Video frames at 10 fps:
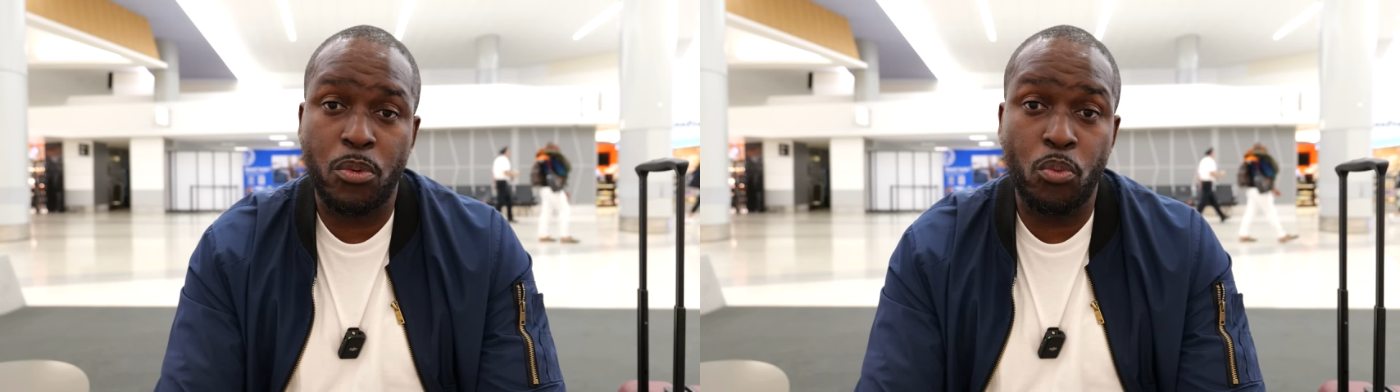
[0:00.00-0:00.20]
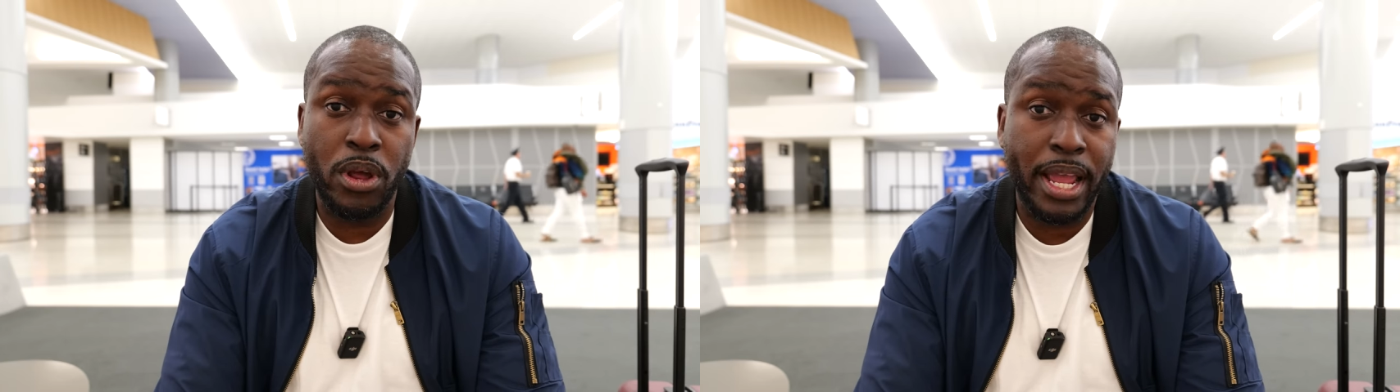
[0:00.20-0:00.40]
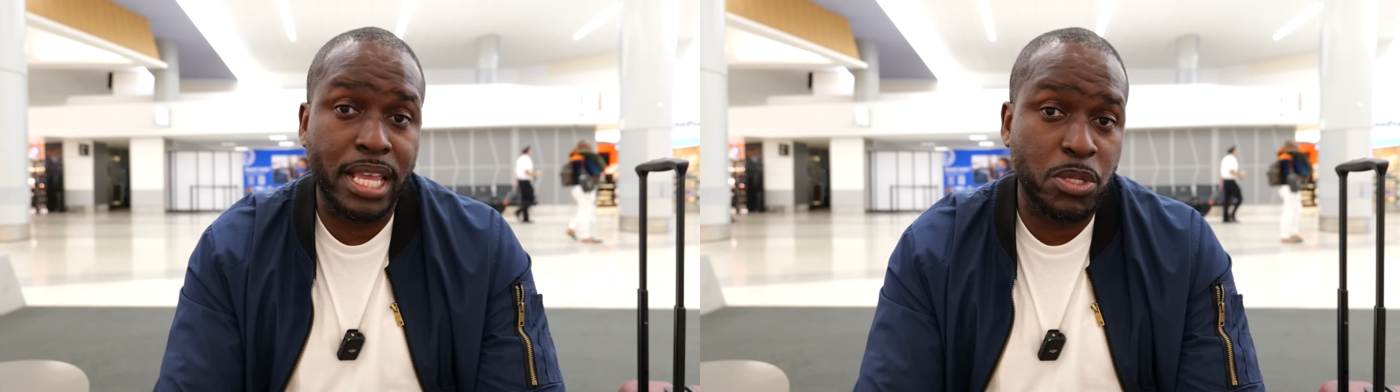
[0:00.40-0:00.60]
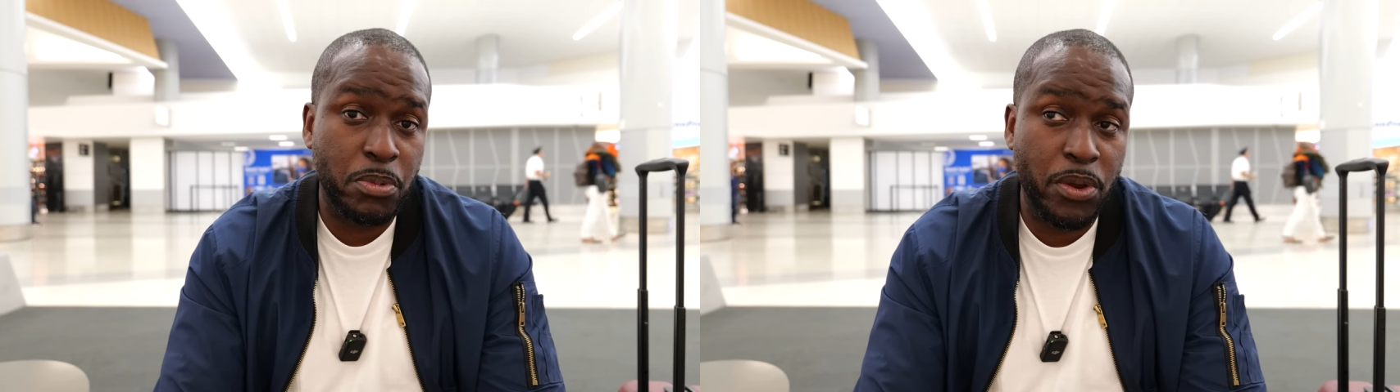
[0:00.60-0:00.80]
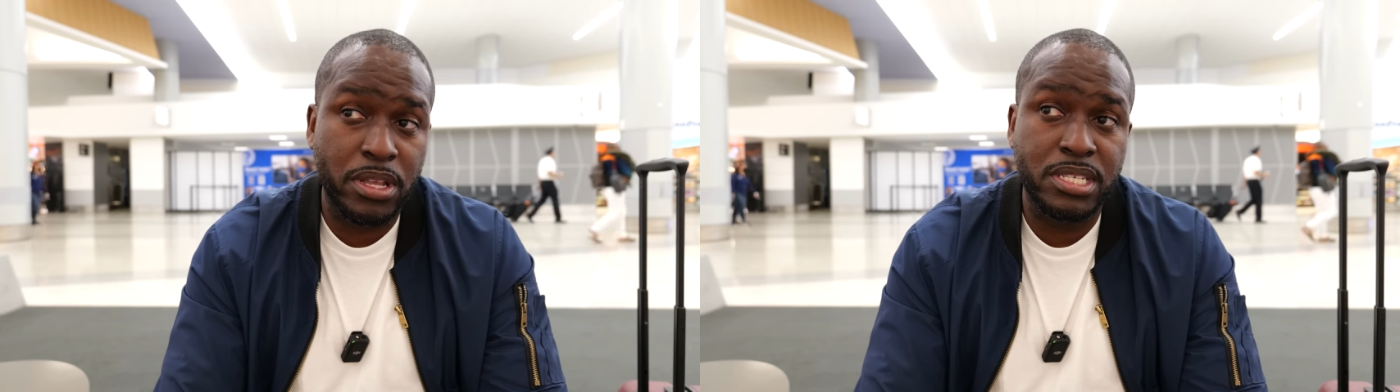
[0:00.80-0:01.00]
and what I
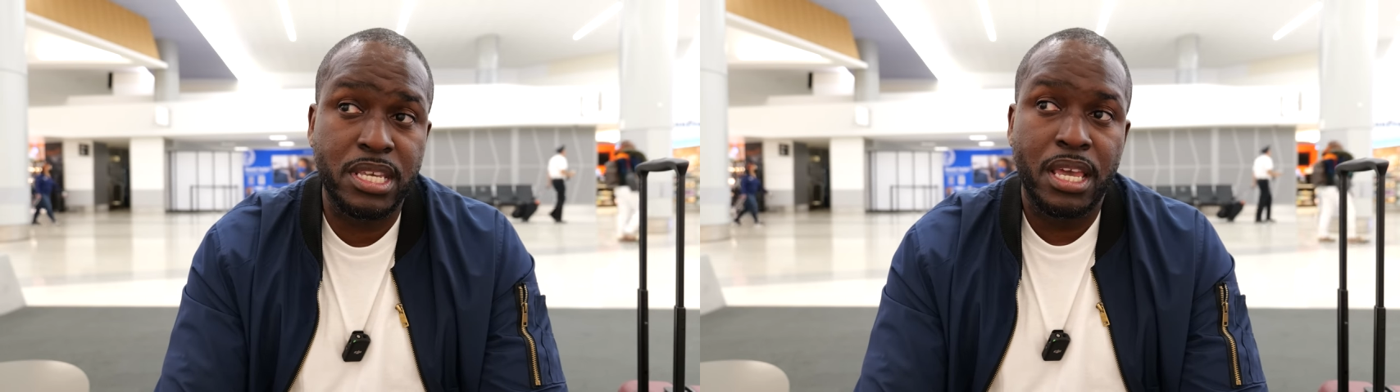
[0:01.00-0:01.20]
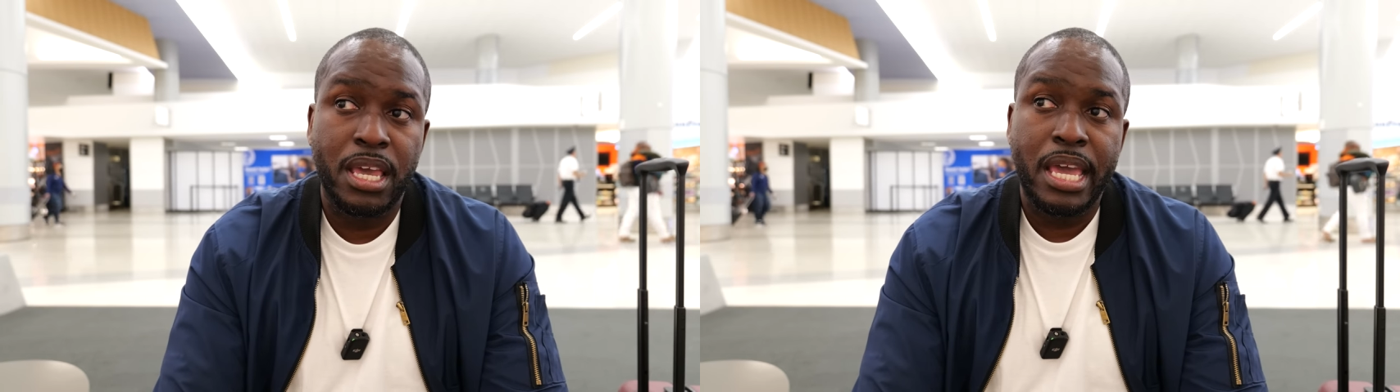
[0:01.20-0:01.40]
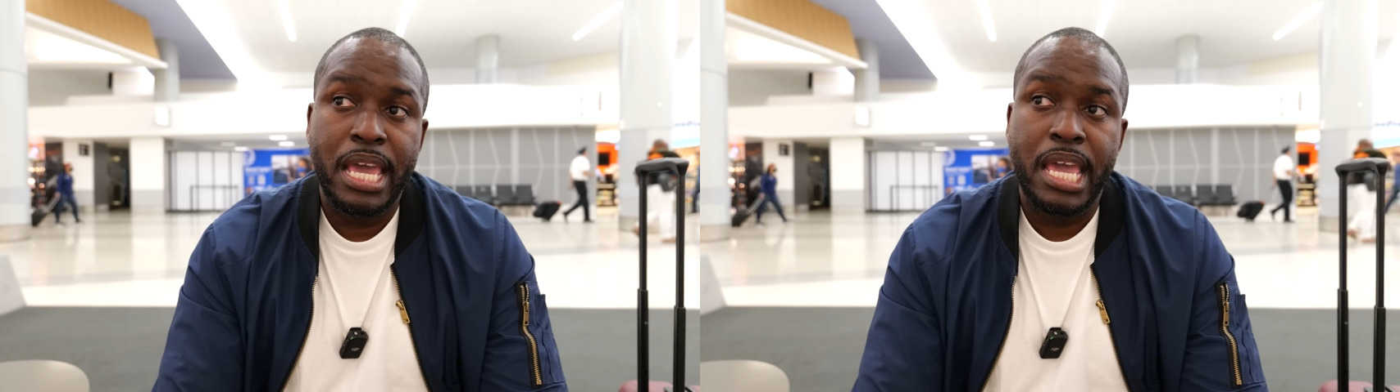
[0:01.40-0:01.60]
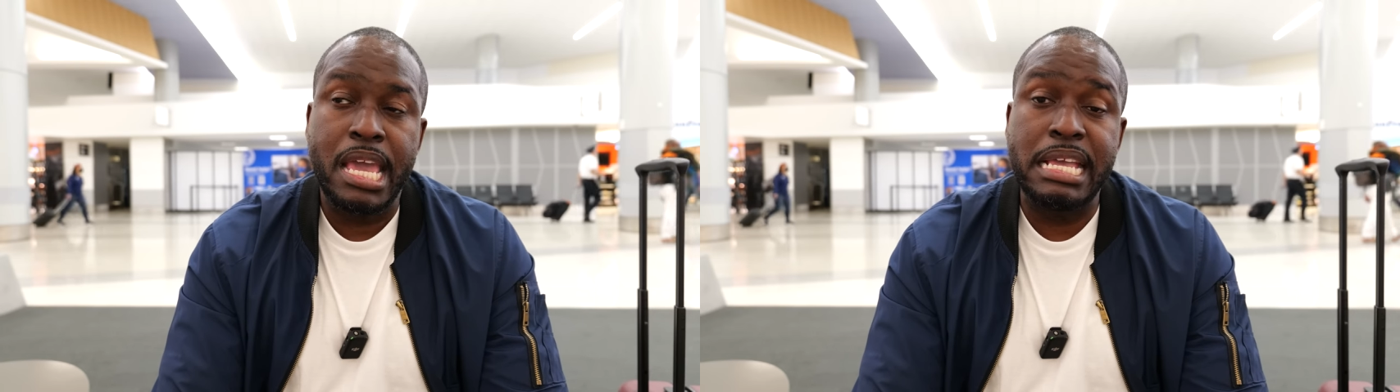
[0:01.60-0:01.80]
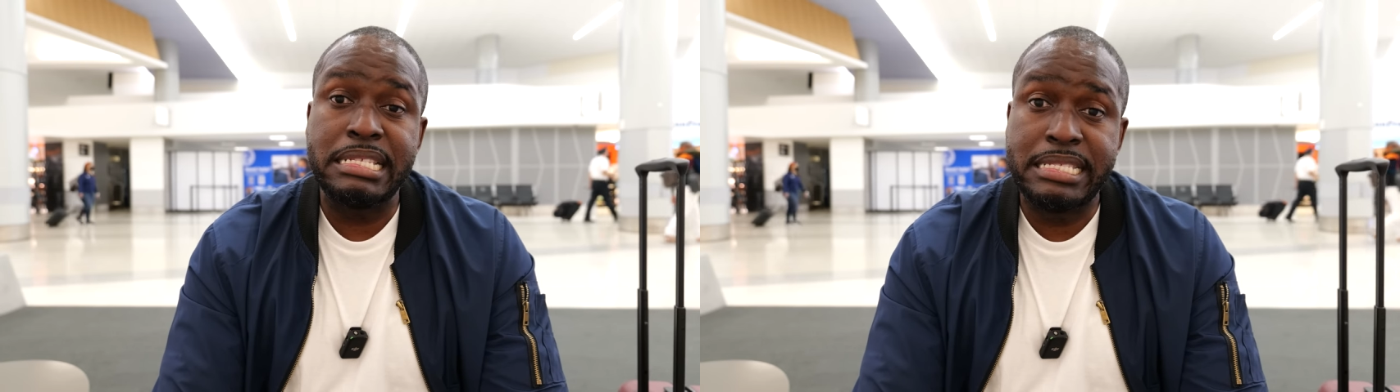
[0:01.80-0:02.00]
experienced,
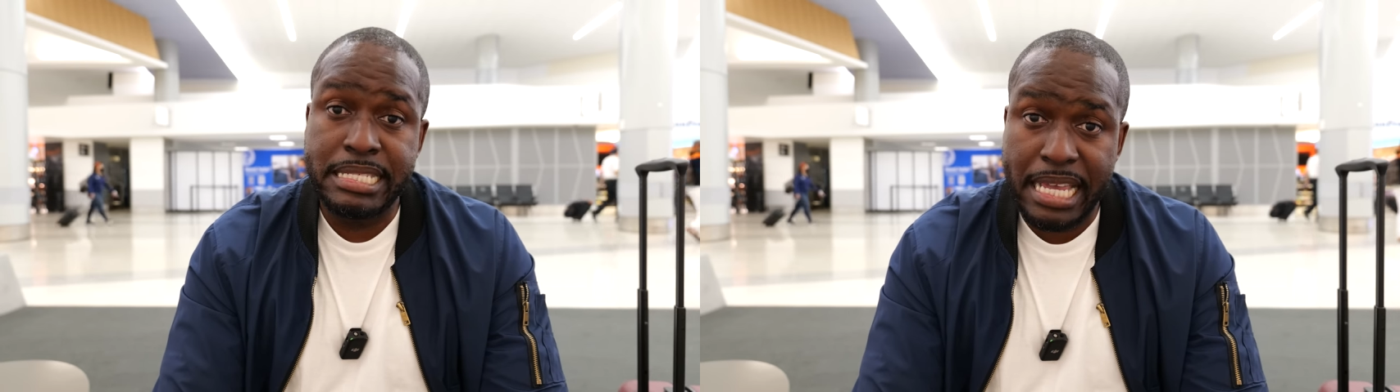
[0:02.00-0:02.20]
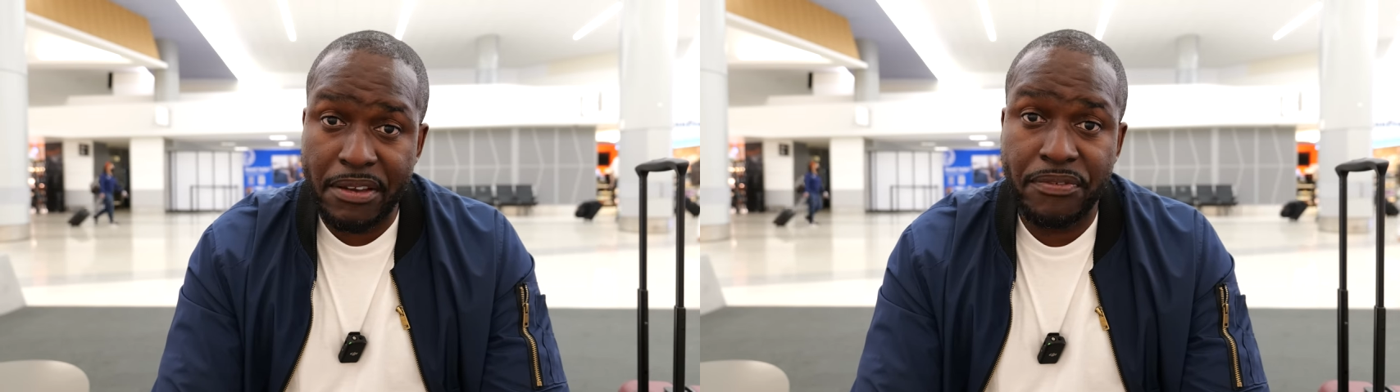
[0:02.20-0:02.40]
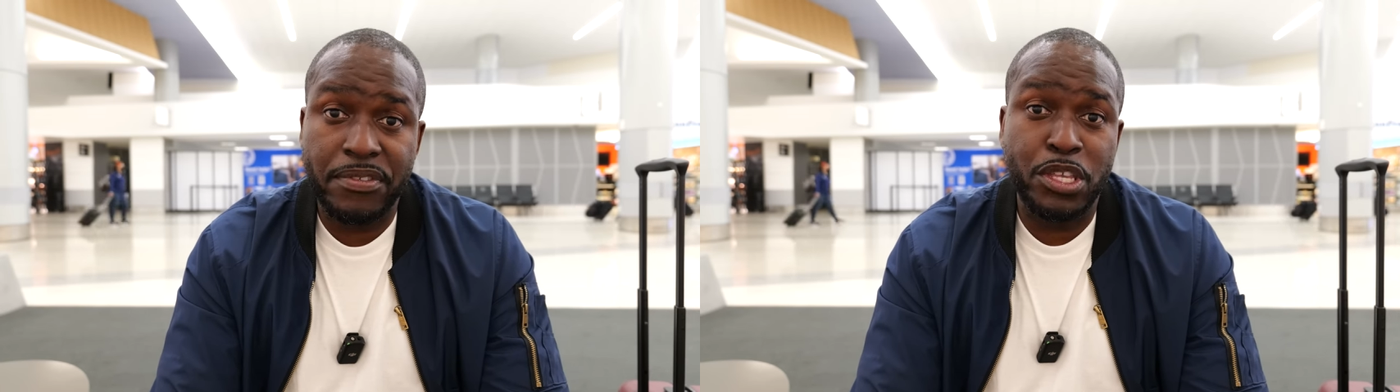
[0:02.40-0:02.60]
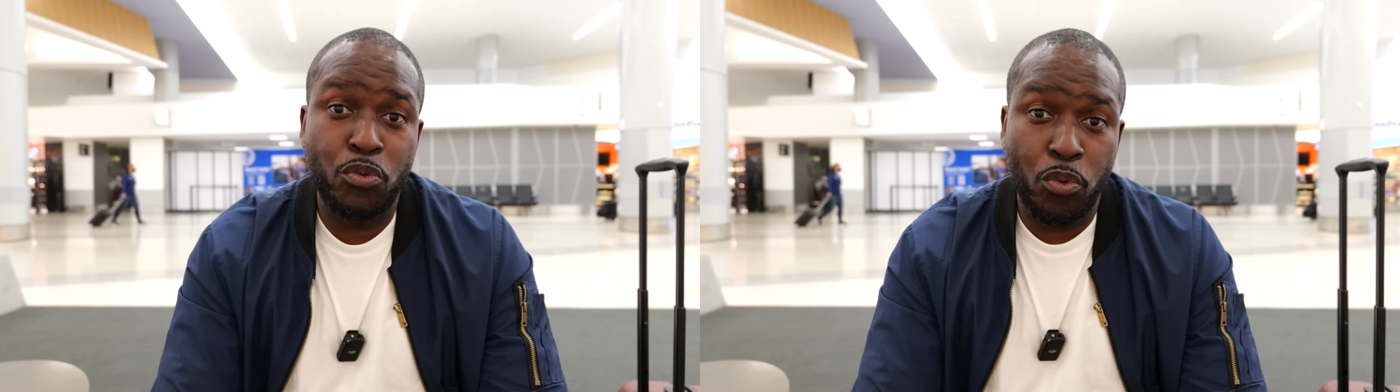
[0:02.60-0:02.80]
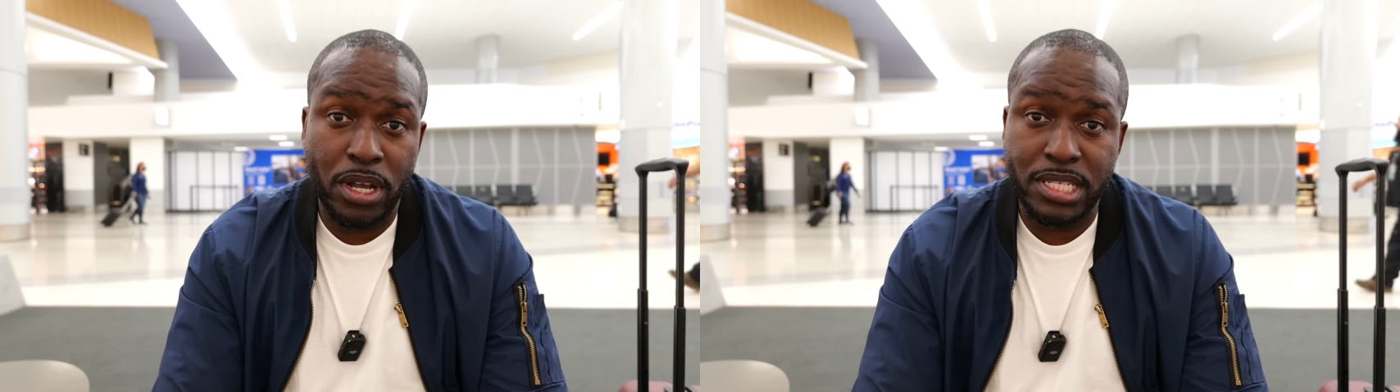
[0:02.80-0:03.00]
it definitely
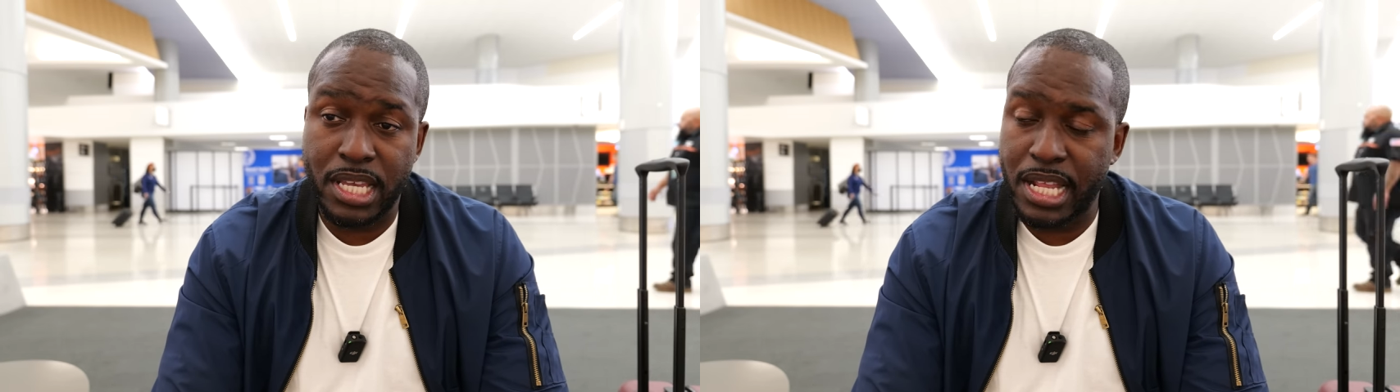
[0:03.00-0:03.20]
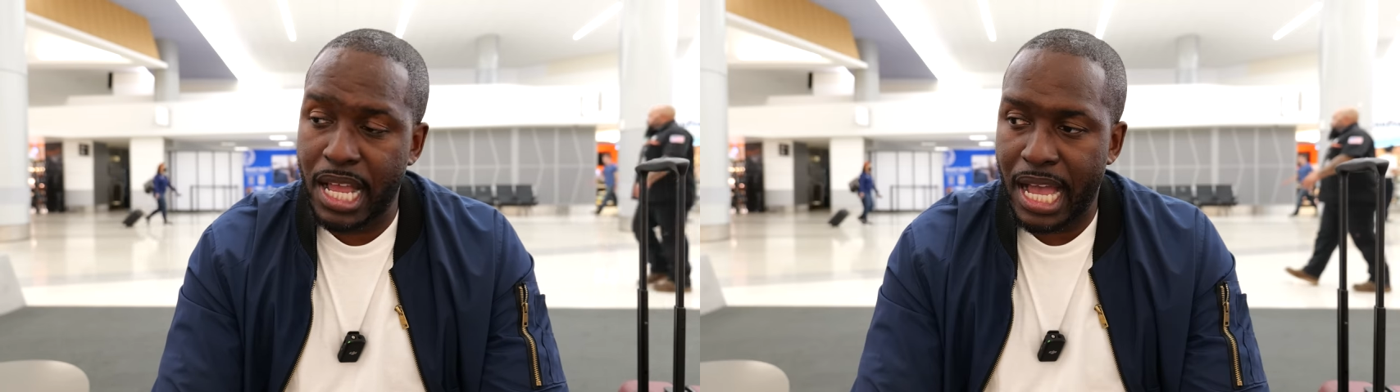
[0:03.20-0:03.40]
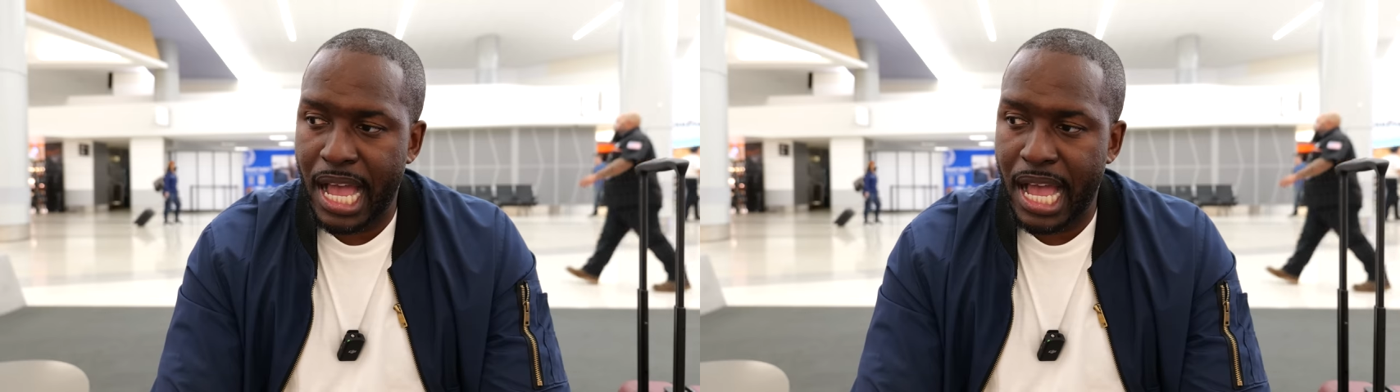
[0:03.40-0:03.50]
wasn't.